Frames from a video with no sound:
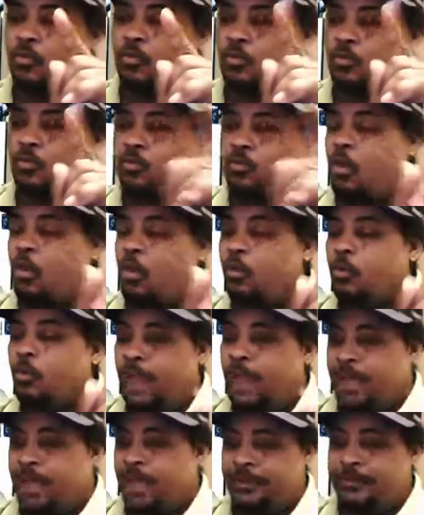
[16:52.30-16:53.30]
Rhode
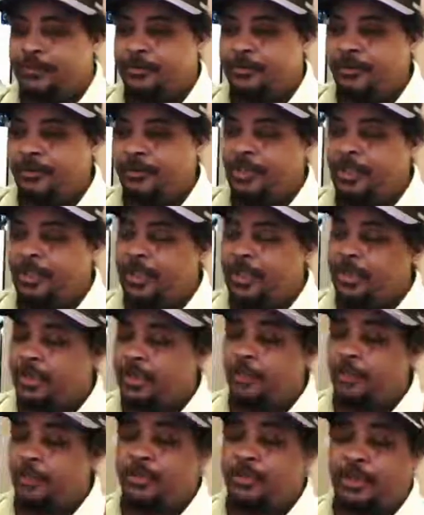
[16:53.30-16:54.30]
Island. And
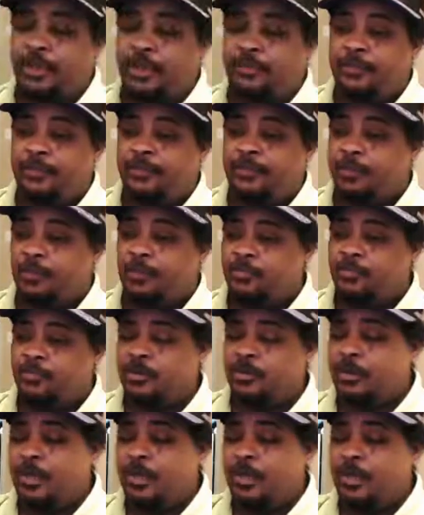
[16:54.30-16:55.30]
let me tell you
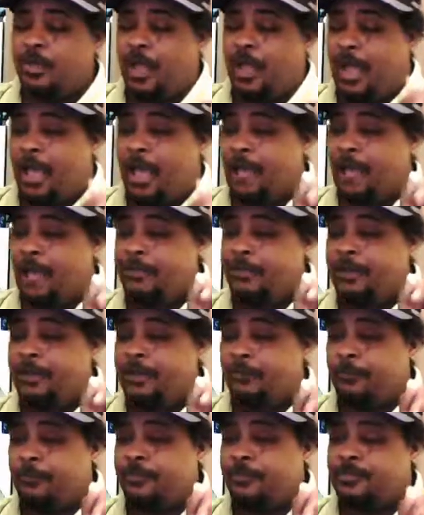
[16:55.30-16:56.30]
something. I
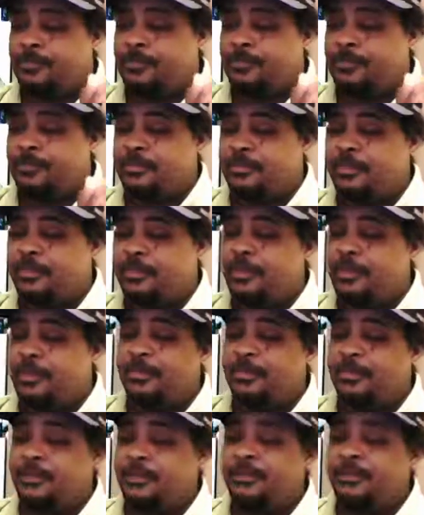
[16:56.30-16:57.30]
never seen
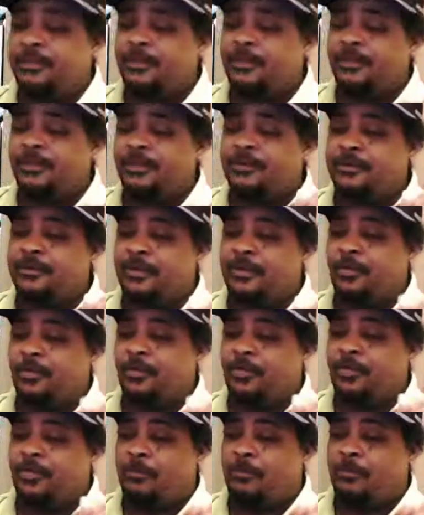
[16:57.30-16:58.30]
this
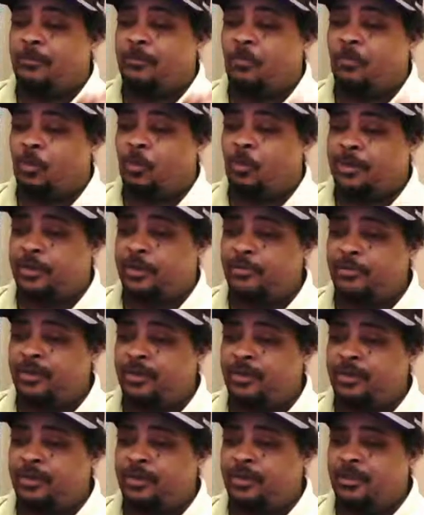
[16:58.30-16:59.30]
till that morning.
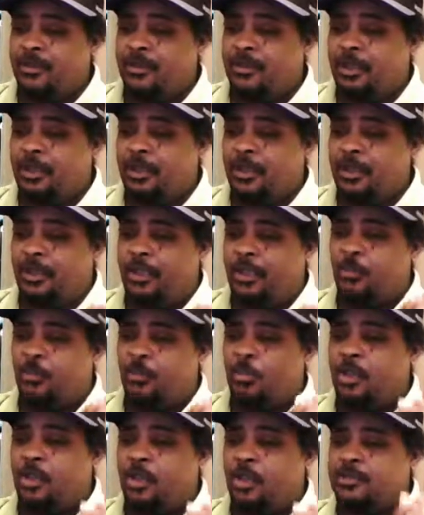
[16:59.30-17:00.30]

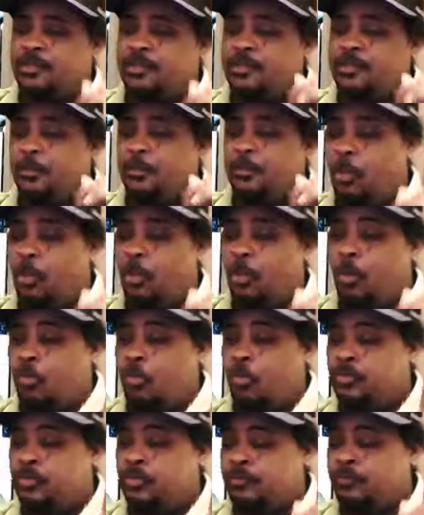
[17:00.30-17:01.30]
It was the
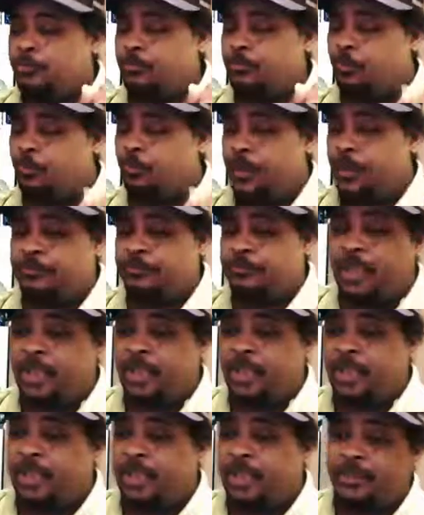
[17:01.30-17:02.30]
most
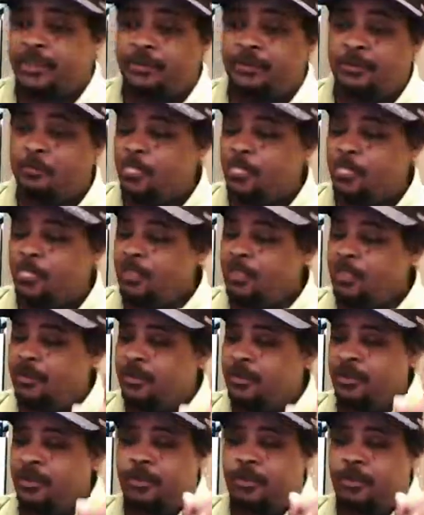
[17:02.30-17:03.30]
breathtaking
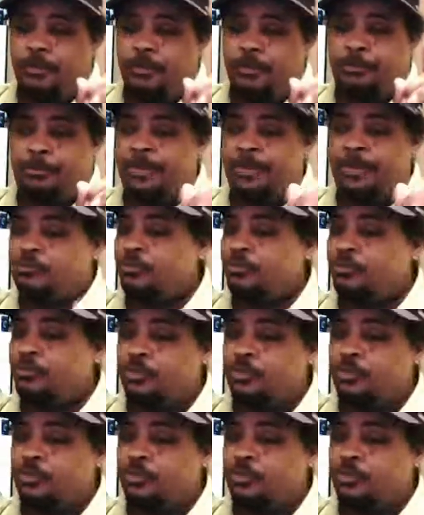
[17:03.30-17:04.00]
picture